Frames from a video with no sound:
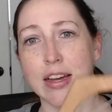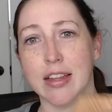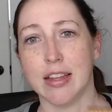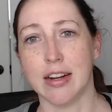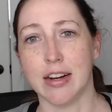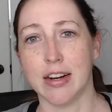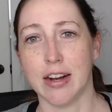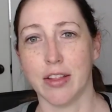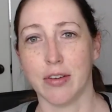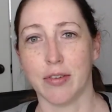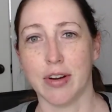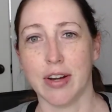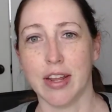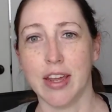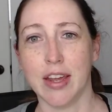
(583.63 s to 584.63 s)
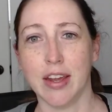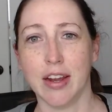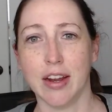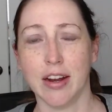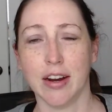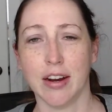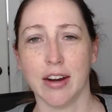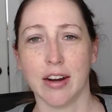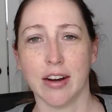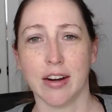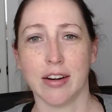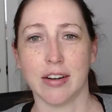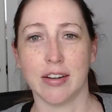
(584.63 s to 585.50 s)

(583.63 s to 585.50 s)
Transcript: and another one here,